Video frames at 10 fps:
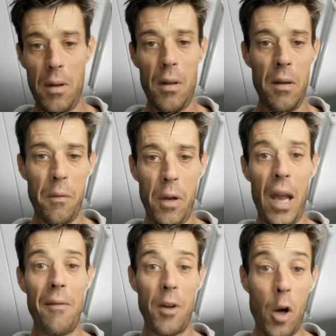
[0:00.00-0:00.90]
if we
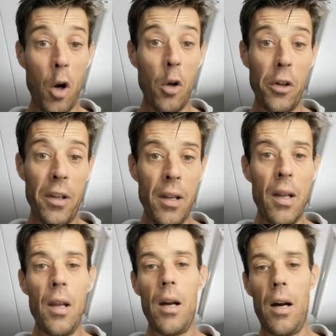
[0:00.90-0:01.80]
have a cold.
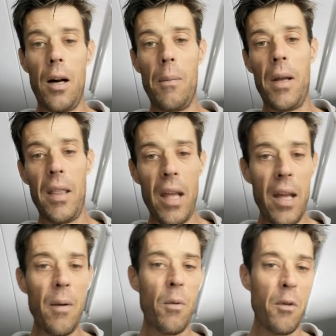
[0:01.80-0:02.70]
And
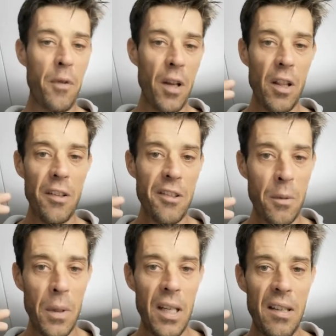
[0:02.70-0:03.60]
then we'll feel a
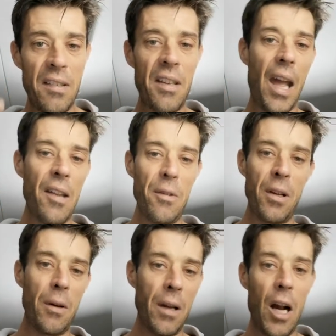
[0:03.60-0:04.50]
squeeze as
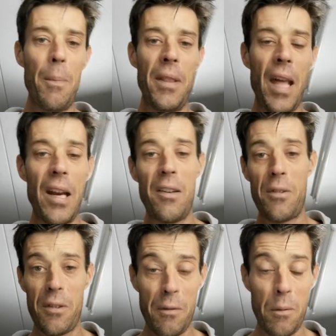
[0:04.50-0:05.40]
we're going up, and that
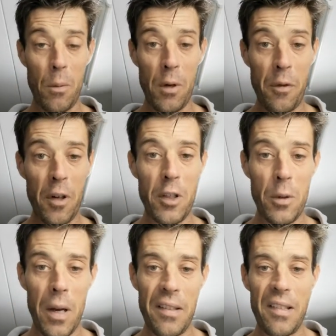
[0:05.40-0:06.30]
is referred
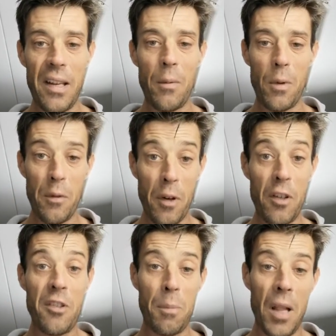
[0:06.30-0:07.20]
to as a
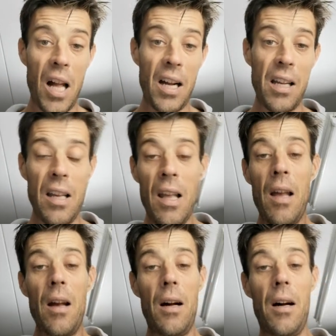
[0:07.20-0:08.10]
reverse block.
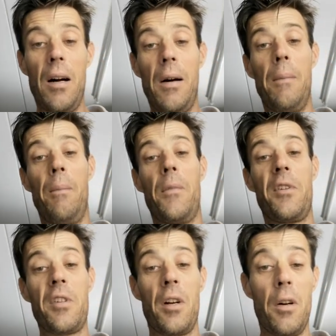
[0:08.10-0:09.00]

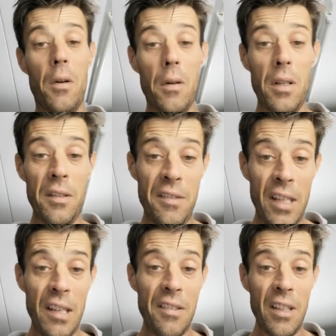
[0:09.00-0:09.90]
So it's
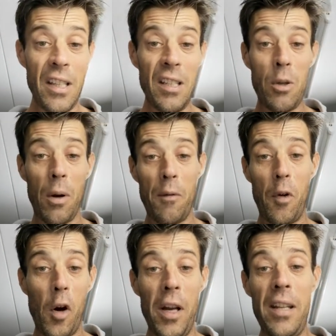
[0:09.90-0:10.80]
easily to
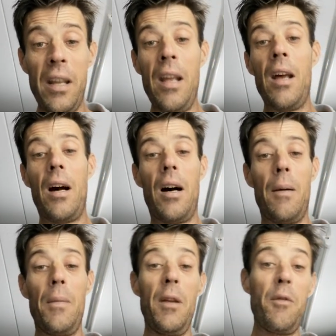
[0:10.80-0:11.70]
avoid.
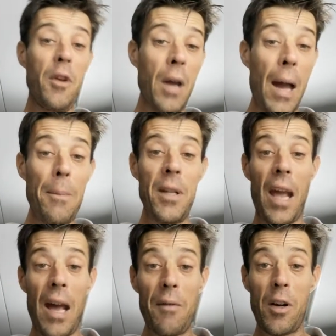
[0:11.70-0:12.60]
If you happen
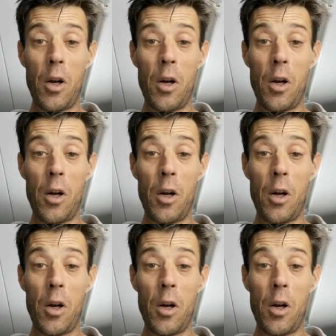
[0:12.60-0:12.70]
to have a